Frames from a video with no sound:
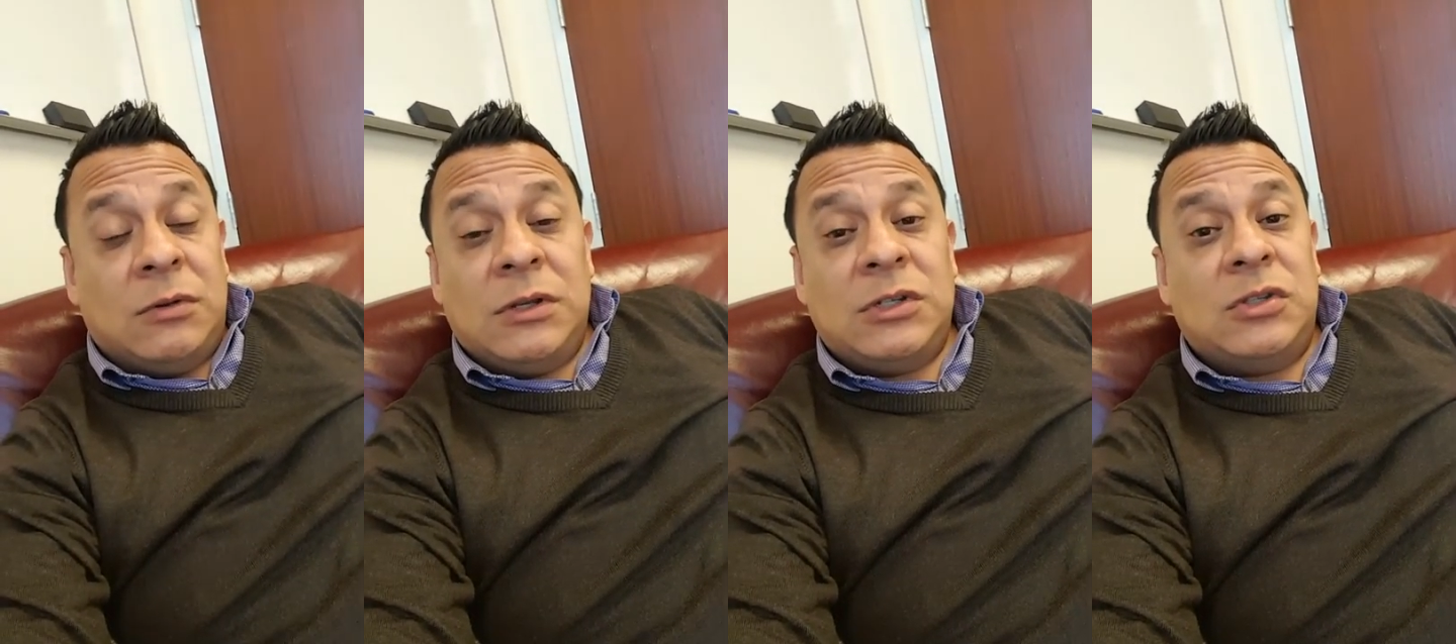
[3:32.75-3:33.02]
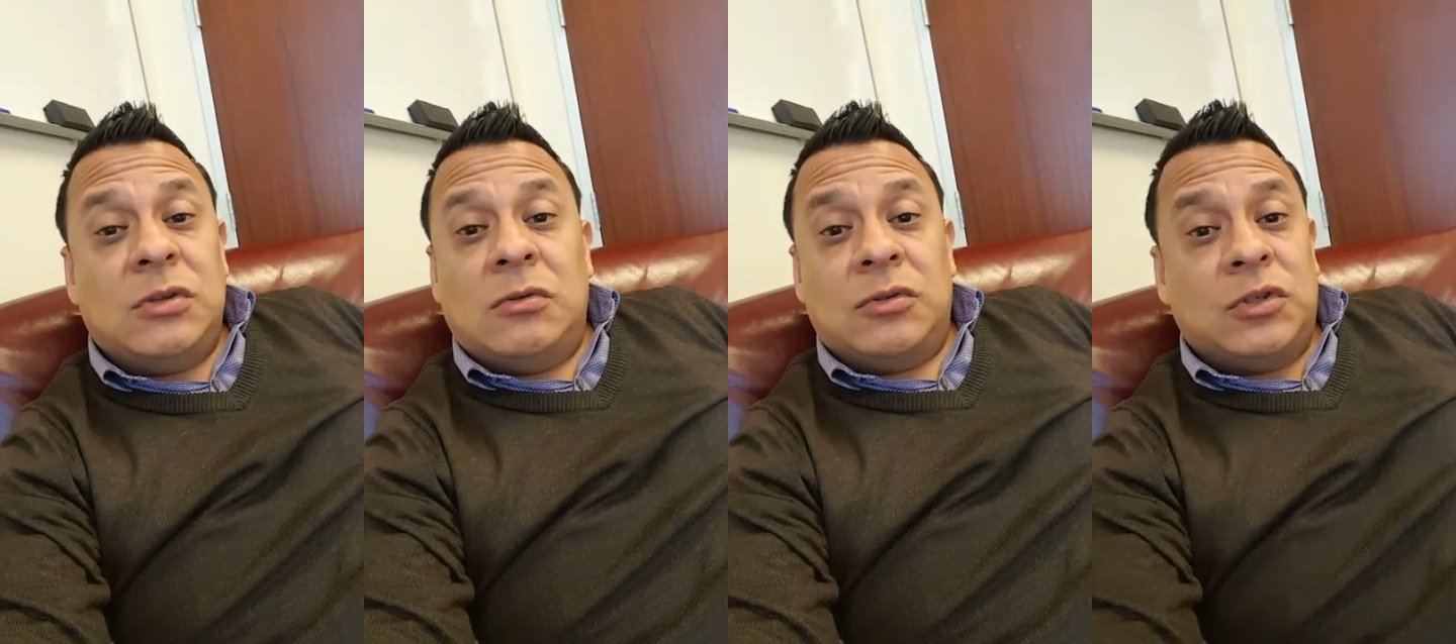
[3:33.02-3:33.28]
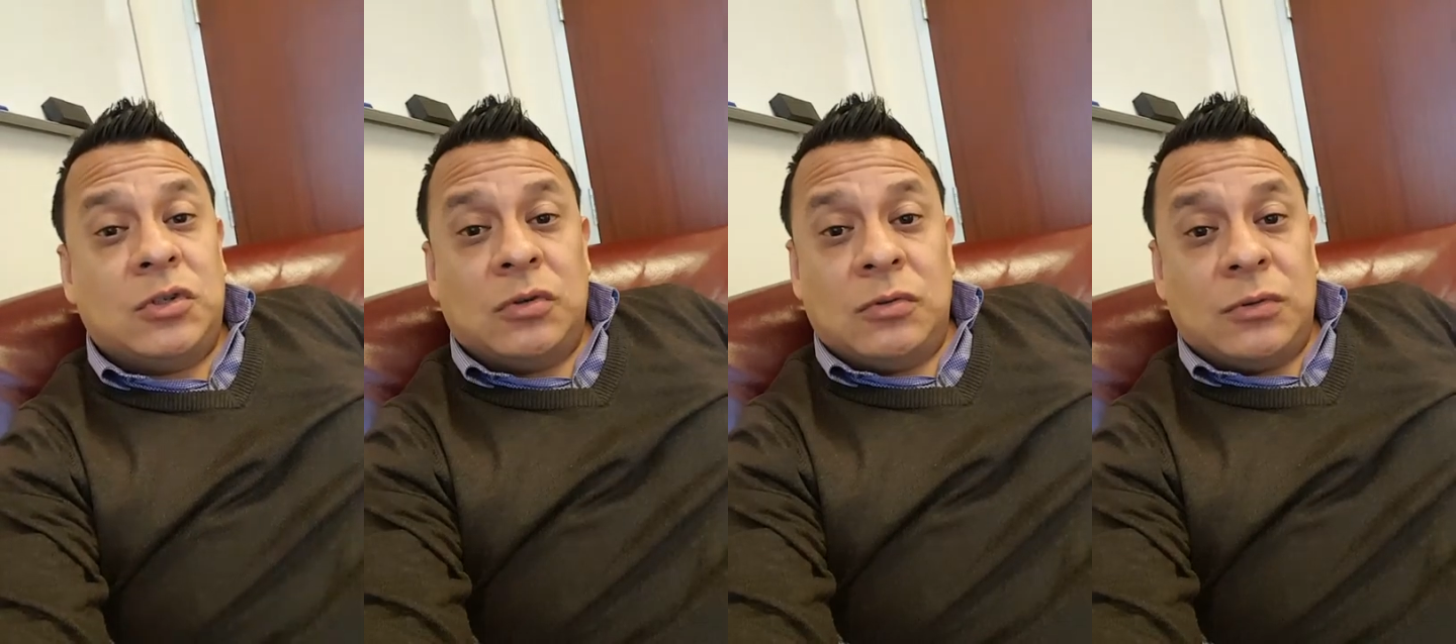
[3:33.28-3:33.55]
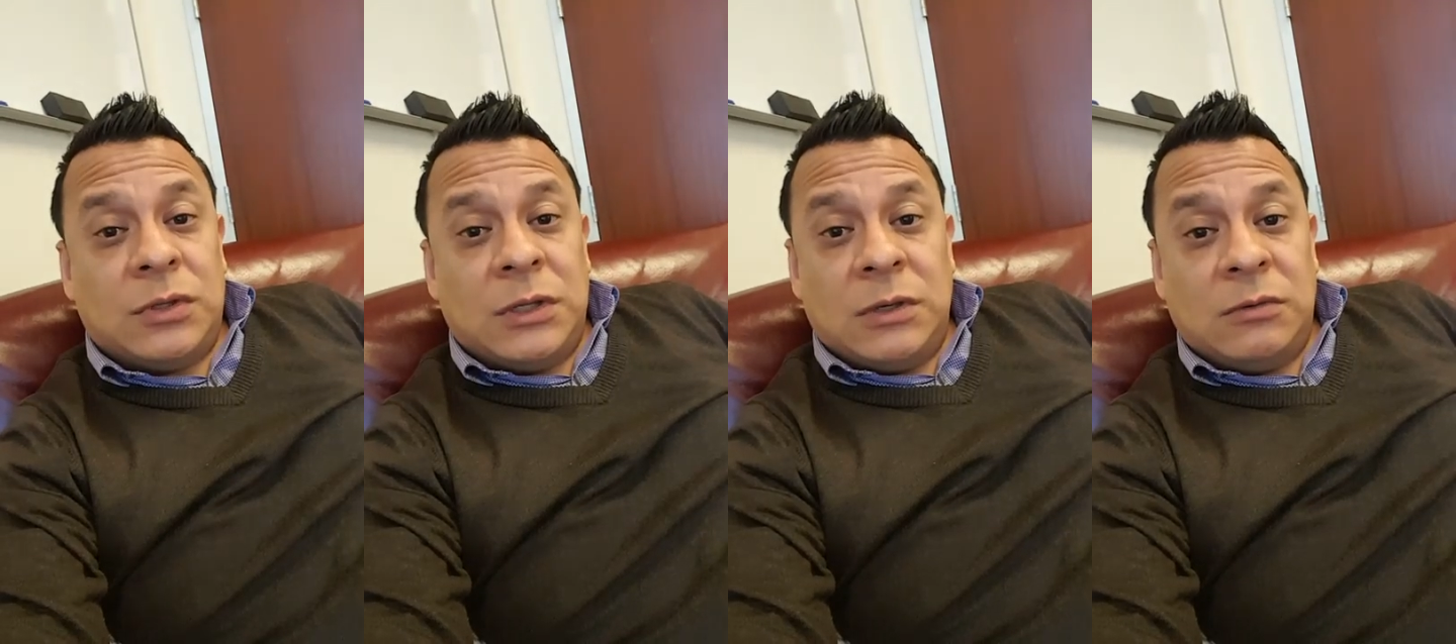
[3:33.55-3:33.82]
is no
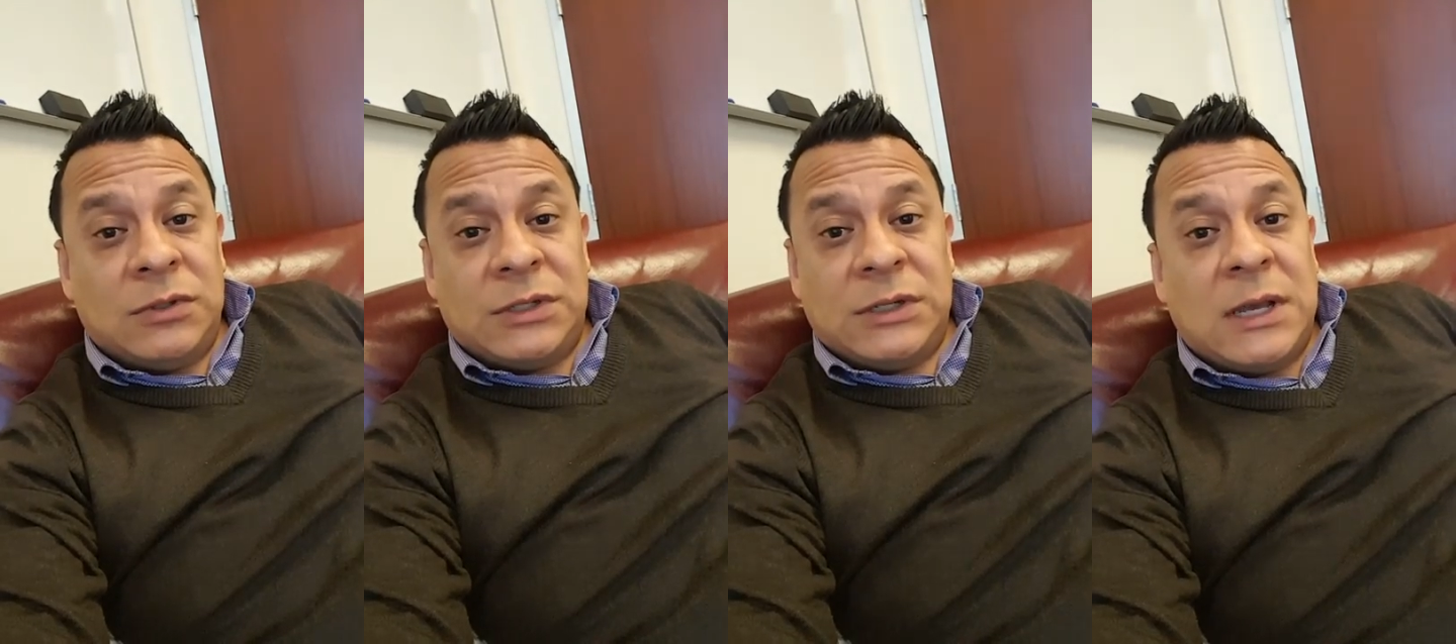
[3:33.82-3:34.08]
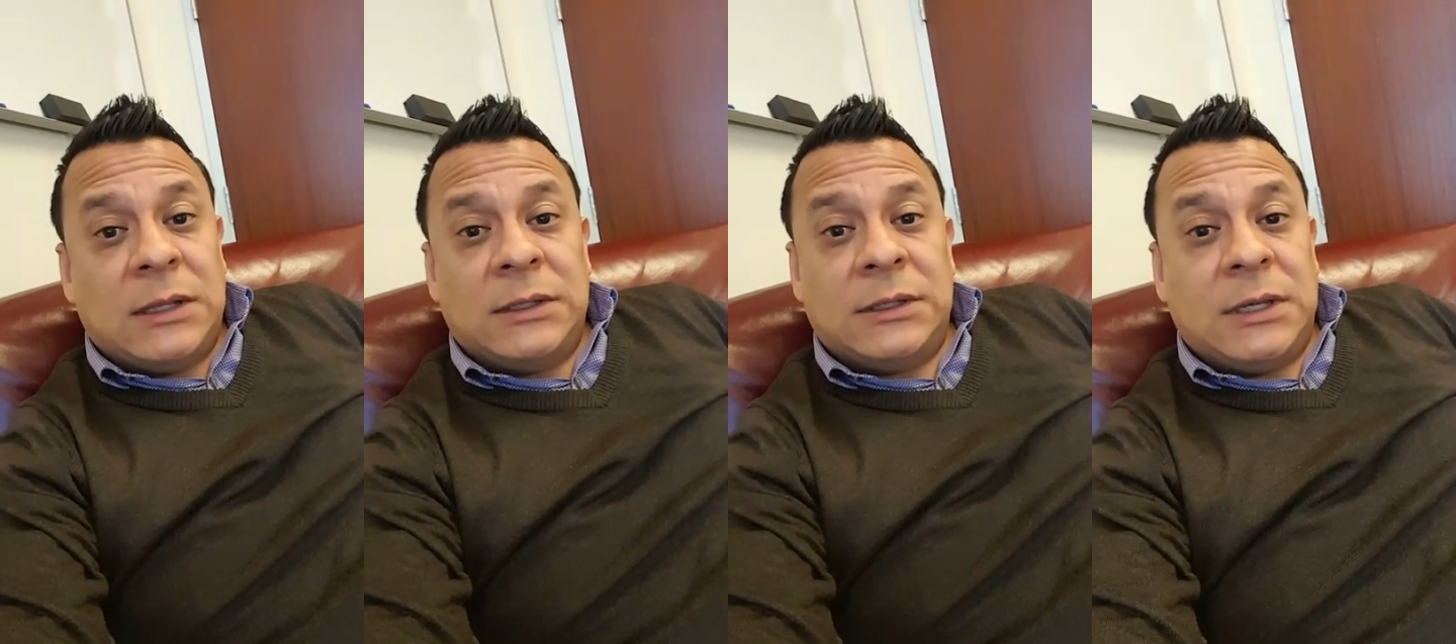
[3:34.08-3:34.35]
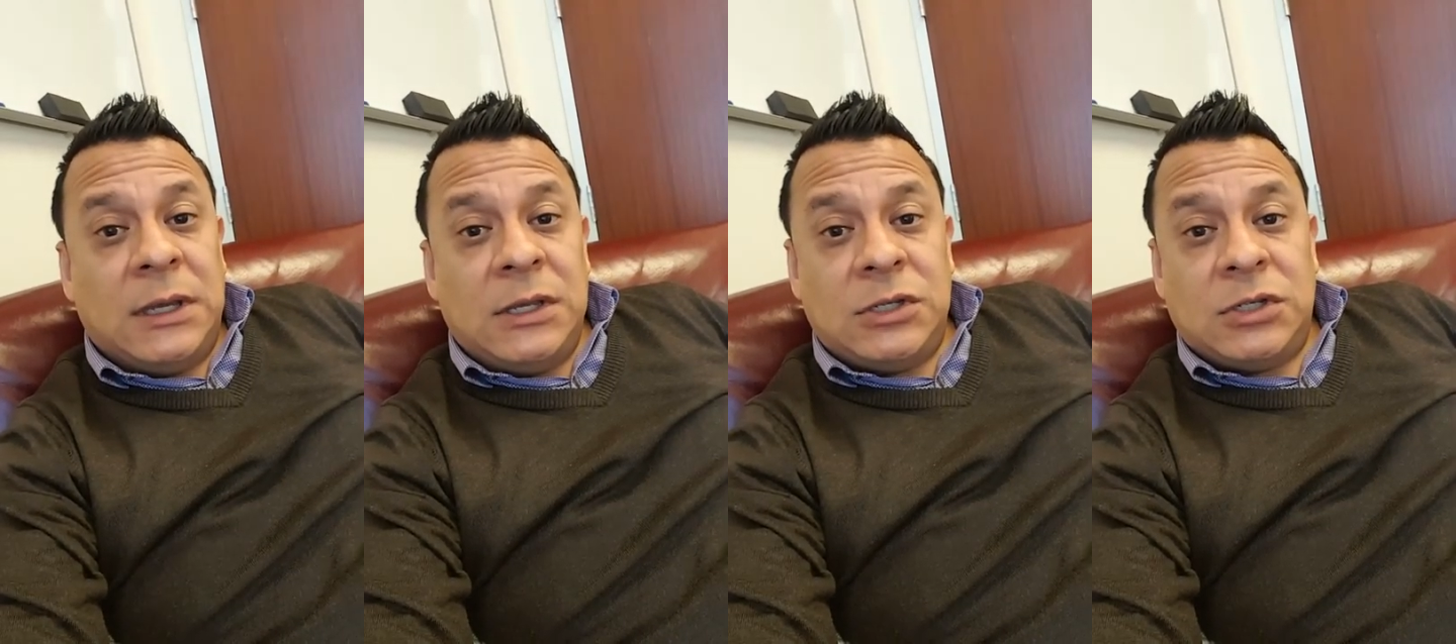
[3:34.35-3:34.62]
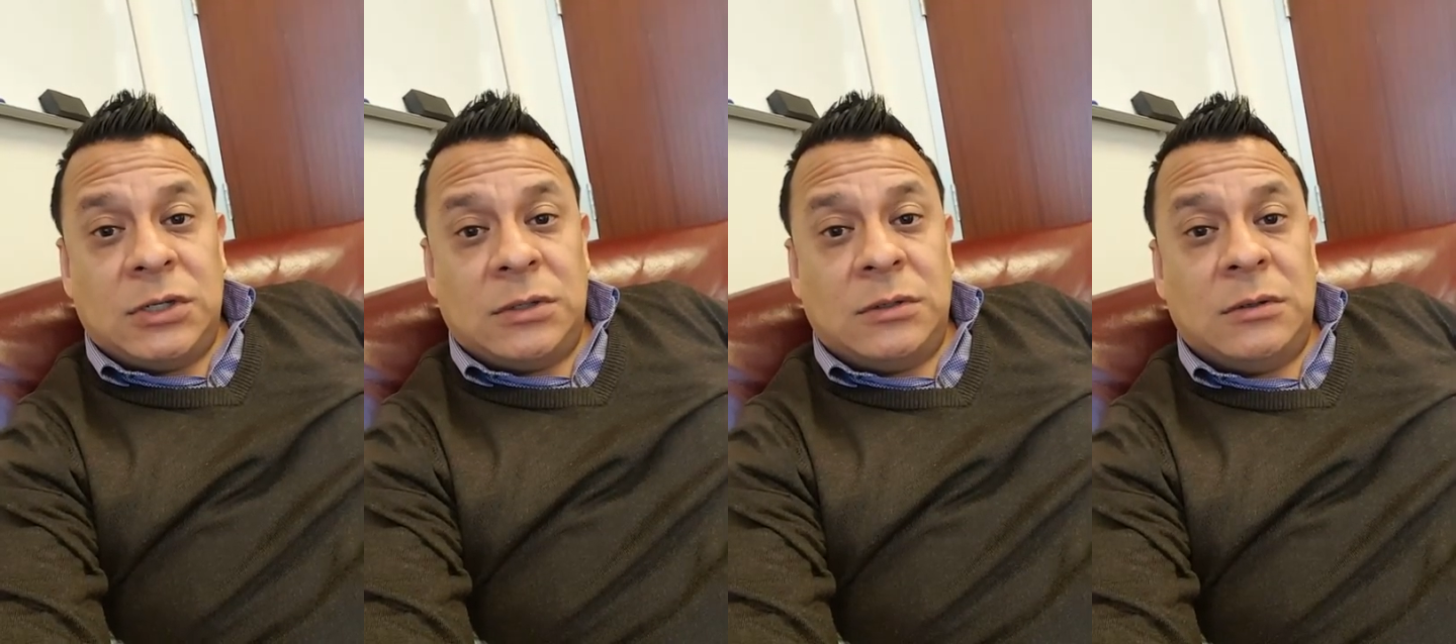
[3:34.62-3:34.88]
truth. It was an
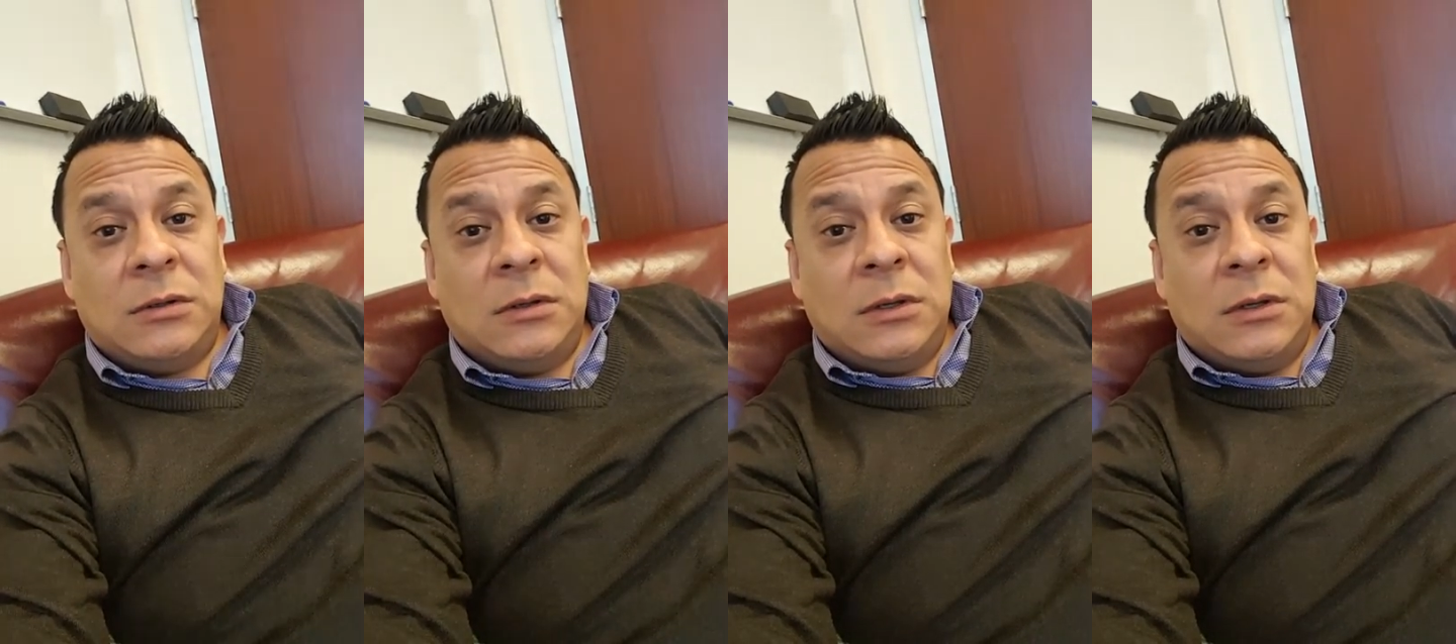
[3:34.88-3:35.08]
allegation.